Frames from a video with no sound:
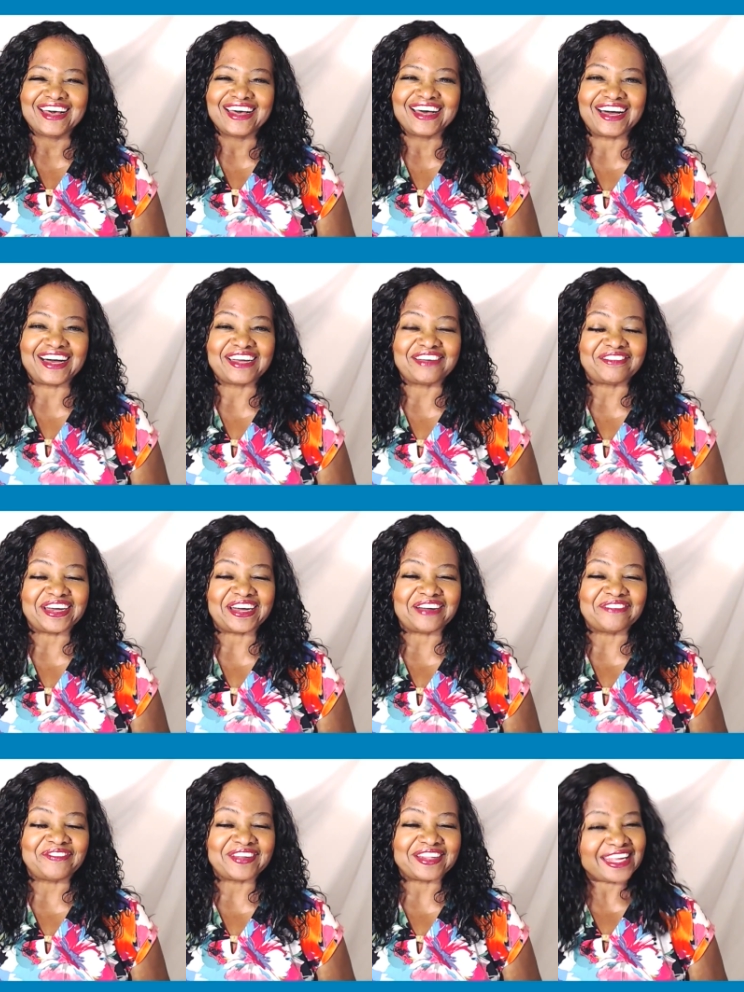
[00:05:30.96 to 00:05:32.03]
I am
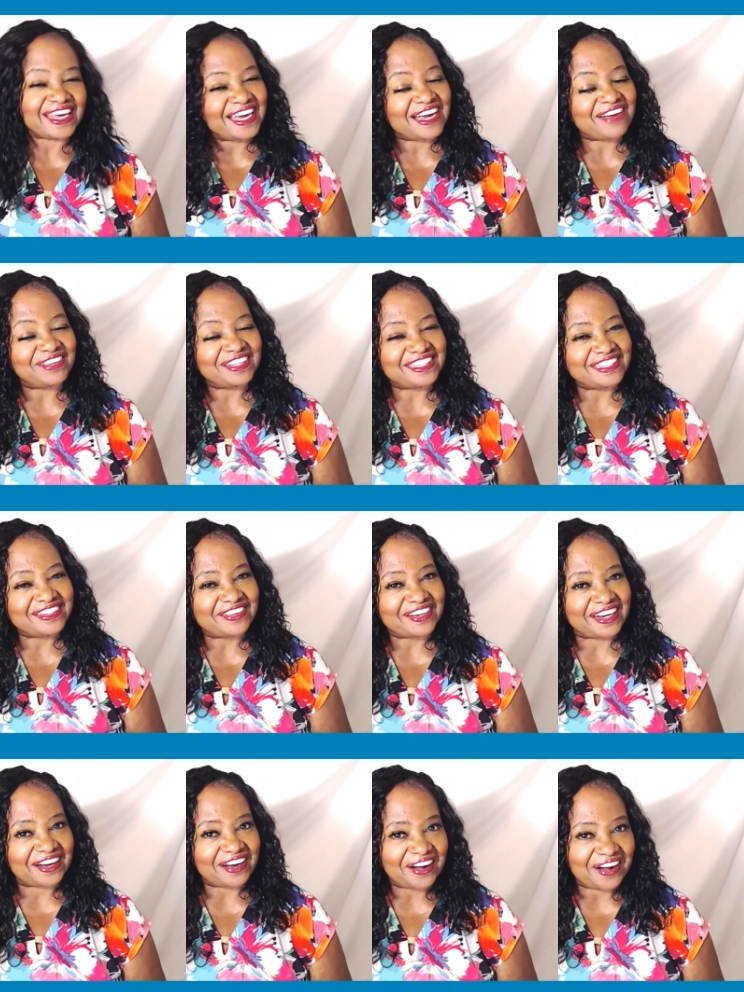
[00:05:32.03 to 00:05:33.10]
out for now, but you know what
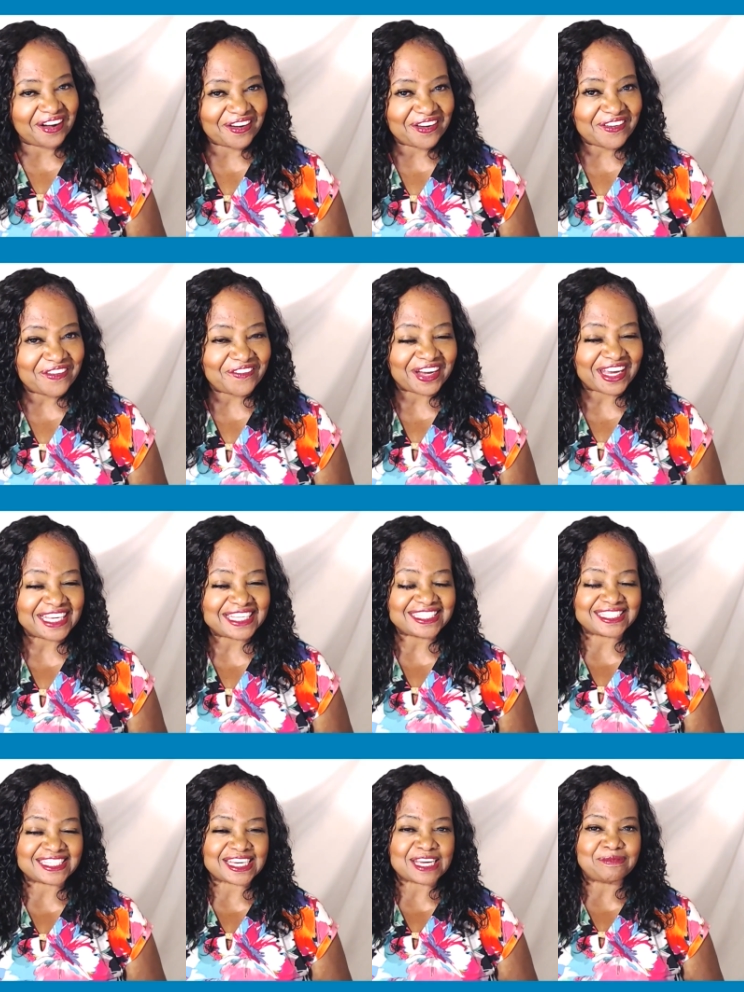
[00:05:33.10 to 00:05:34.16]
I always
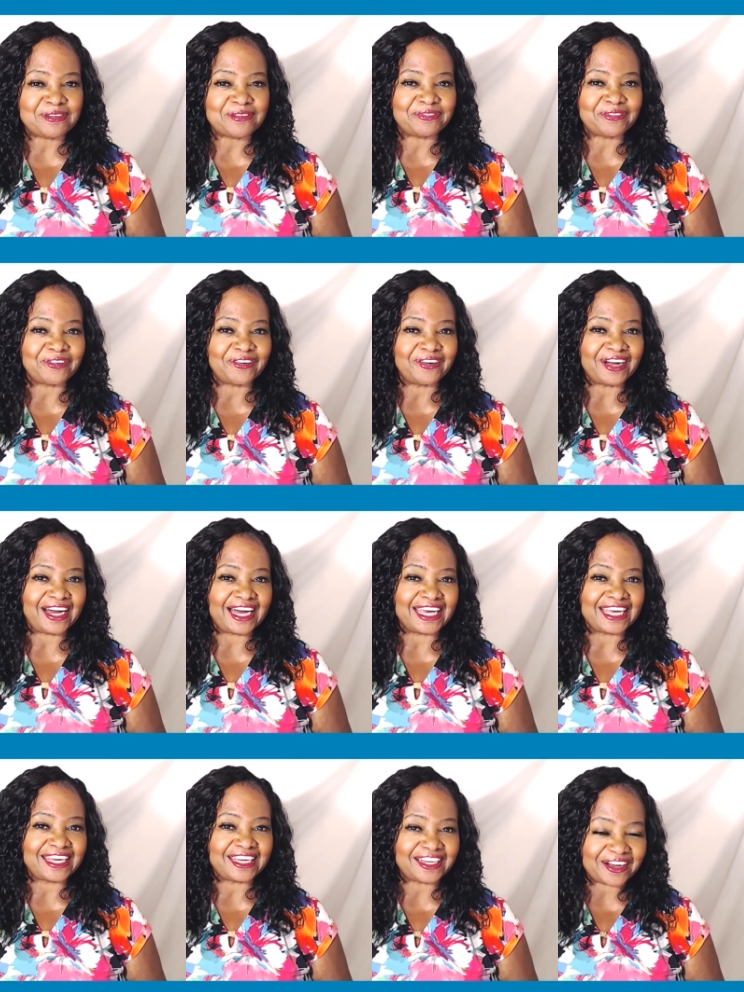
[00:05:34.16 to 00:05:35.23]
say before I
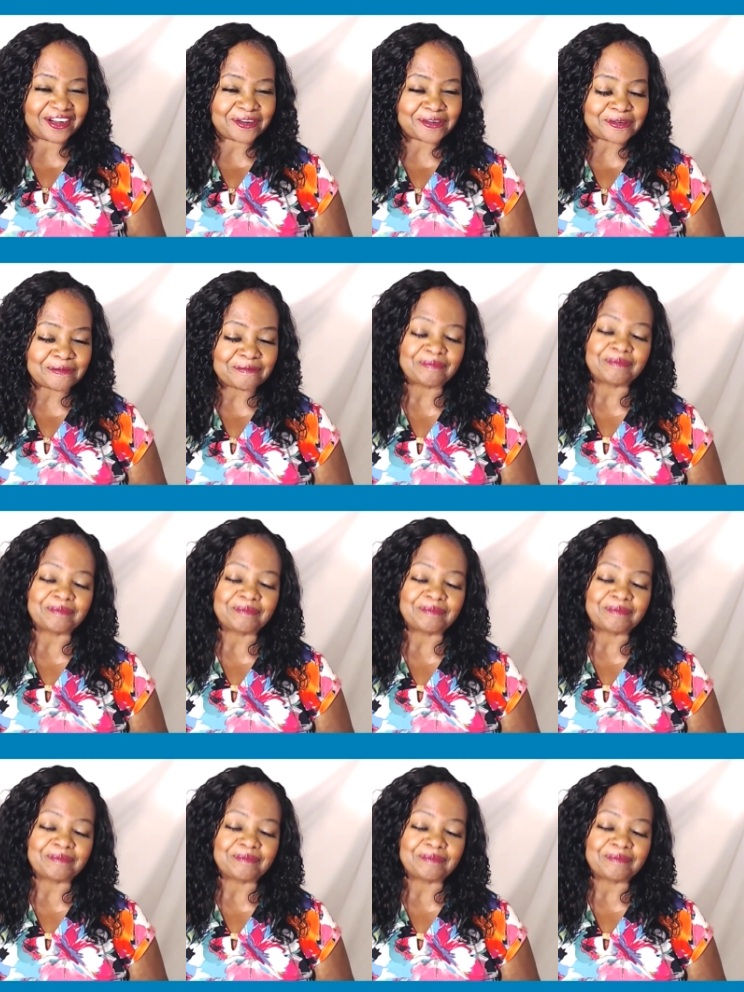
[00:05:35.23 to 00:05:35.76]
go?